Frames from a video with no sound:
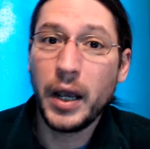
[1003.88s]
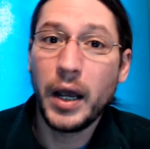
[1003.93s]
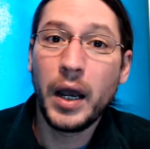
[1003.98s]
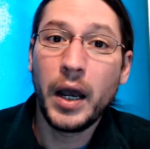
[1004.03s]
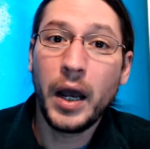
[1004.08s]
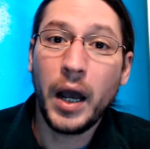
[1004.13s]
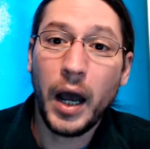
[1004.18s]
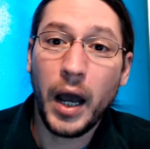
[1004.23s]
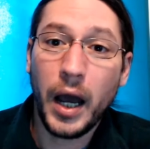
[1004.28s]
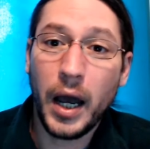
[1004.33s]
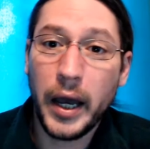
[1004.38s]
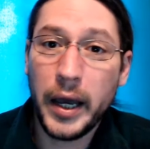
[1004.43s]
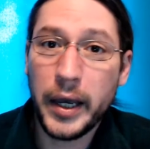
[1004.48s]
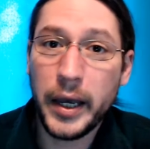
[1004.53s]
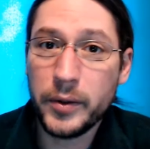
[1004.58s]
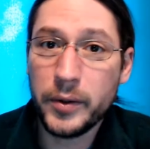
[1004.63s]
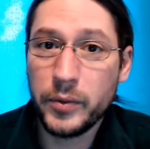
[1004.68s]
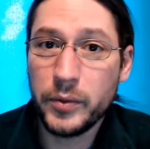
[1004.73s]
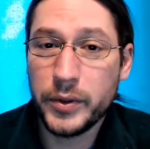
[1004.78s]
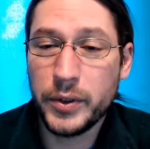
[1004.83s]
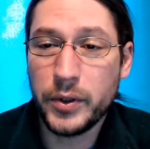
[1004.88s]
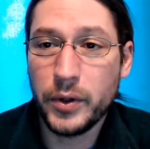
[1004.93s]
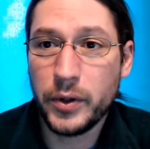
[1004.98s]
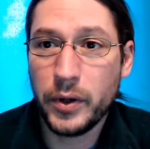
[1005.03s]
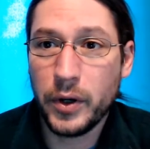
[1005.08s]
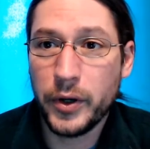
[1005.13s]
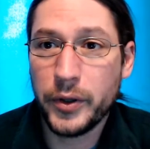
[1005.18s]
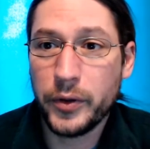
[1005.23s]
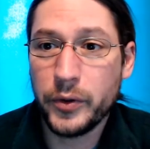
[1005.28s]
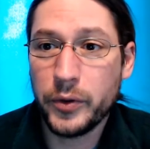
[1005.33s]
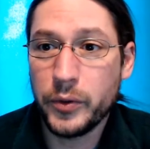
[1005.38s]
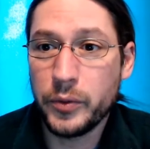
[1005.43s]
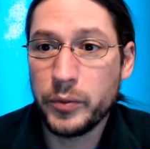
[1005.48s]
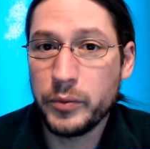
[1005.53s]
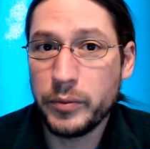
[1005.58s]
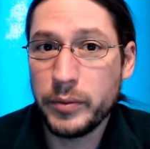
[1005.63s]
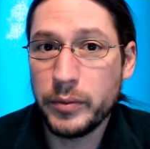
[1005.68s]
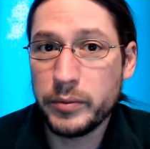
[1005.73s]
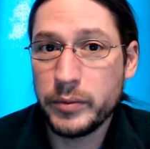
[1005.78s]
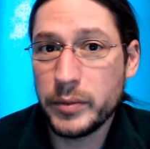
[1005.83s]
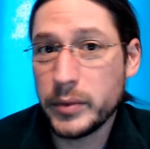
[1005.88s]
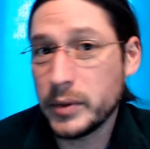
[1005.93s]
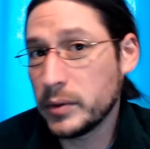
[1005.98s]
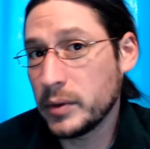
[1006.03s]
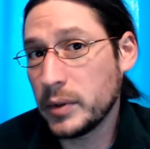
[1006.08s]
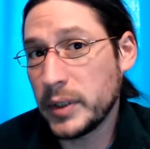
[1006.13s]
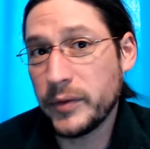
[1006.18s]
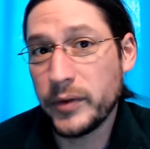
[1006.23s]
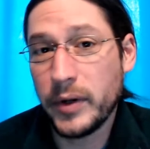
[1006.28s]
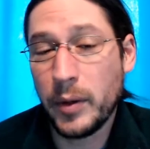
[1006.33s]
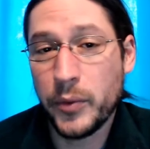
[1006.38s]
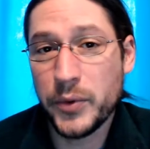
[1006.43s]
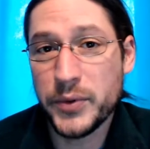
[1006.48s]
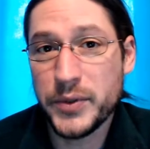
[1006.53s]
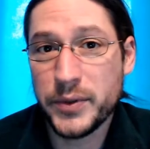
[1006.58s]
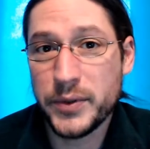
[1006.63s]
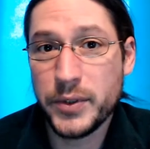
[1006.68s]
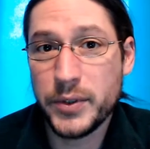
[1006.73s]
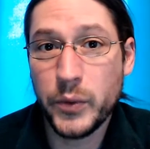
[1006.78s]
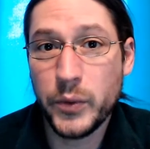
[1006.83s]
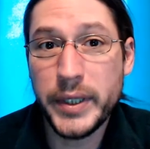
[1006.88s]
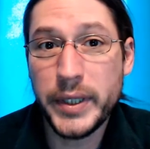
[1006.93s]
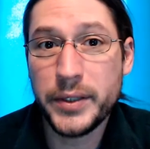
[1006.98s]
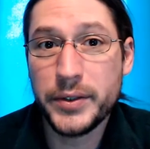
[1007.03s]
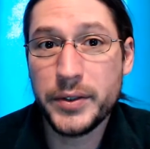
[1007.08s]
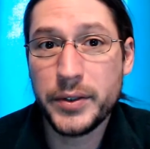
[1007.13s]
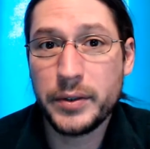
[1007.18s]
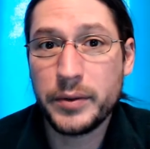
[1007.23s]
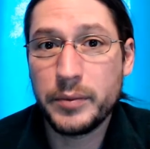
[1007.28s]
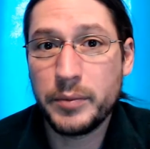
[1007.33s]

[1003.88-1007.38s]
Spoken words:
I would go to argue even upwards of 2 weeks,